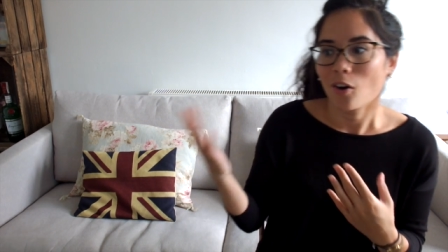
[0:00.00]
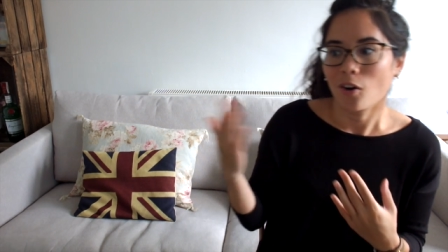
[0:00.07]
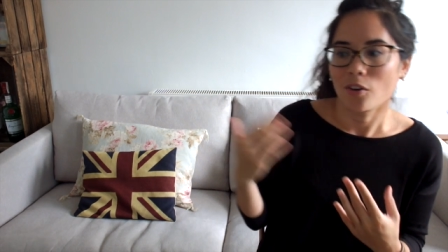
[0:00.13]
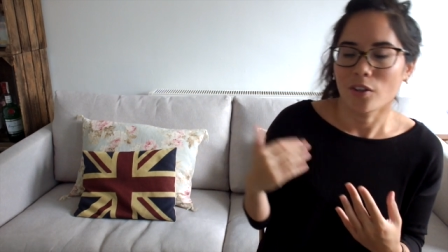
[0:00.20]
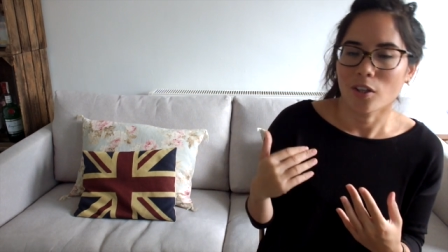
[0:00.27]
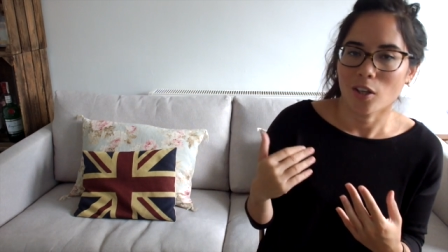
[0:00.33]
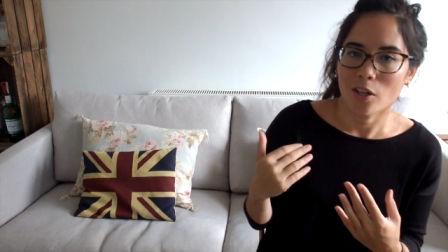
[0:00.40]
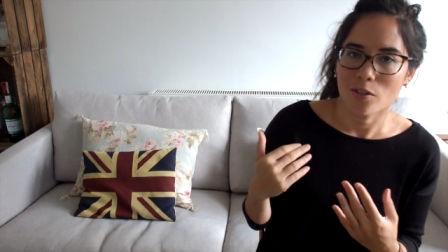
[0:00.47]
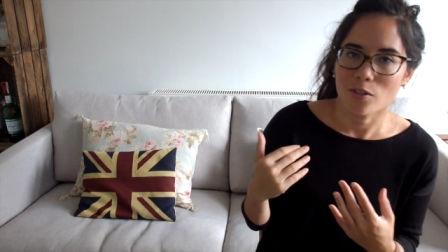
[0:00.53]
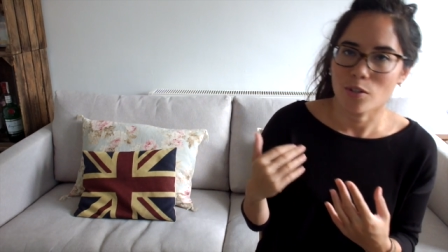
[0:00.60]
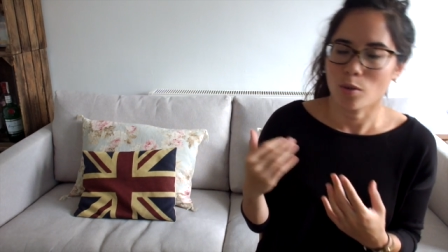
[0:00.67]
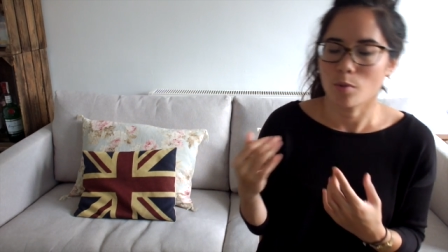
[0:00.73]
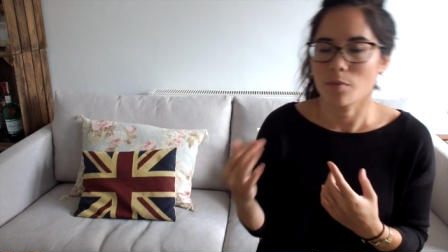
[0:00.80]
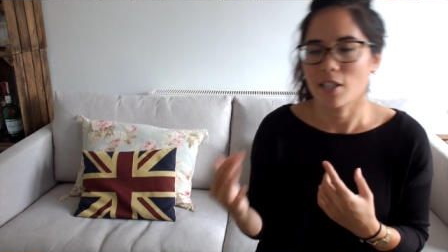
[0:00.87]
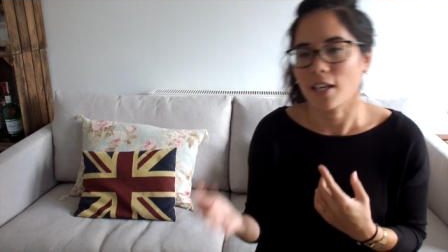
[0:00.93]
on a close
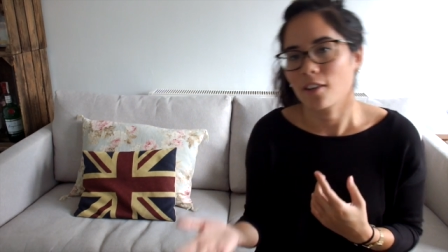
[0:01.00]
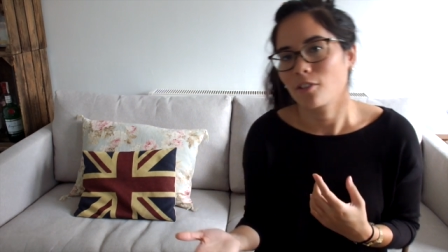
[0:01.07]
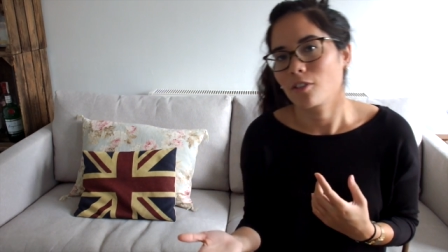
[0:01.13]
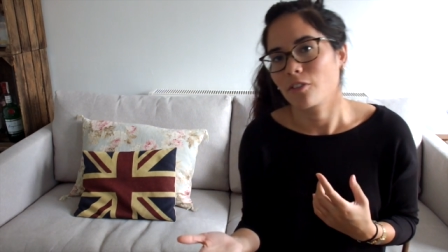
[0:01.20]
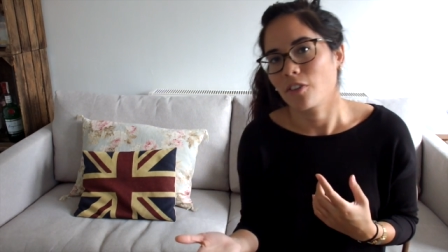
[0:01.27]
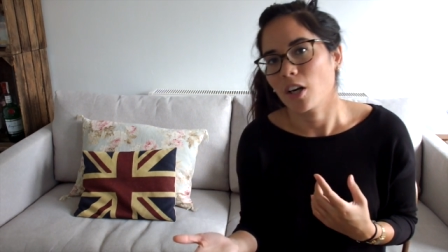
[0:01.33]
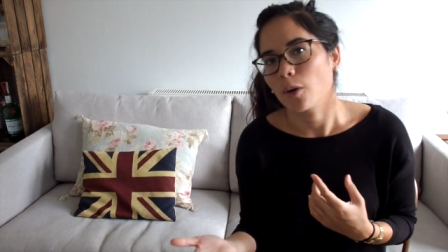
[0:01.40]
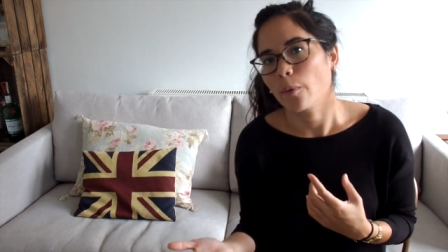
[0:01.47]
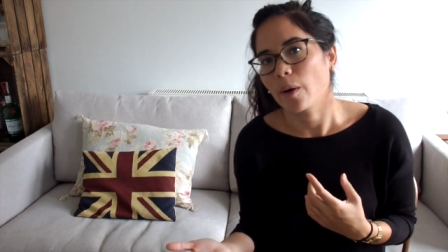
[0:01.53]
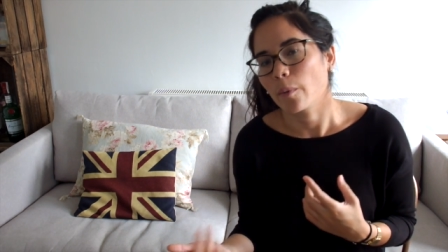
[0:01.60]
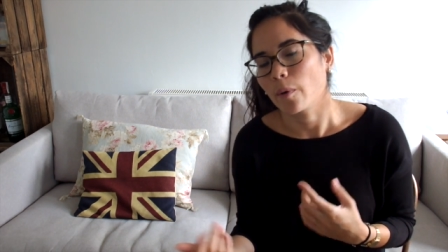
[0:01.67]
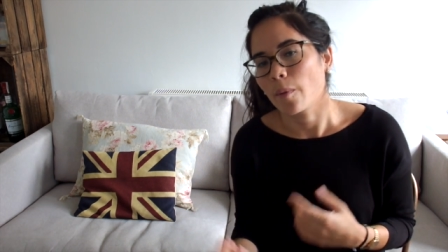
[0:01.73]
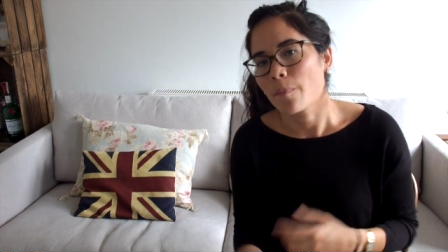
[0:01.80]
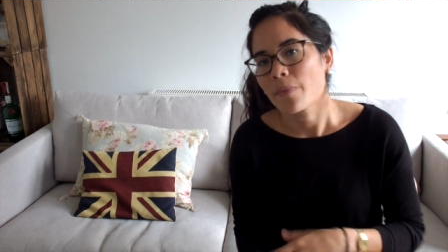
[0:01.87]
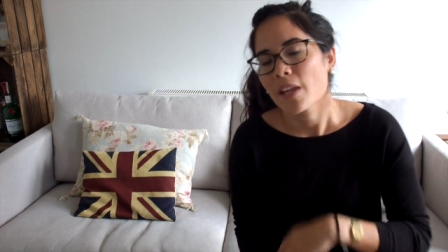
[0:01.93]
to object or a faraway
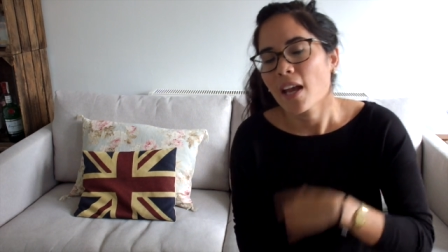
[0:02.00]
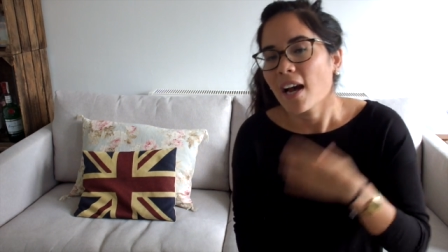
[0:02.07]
one.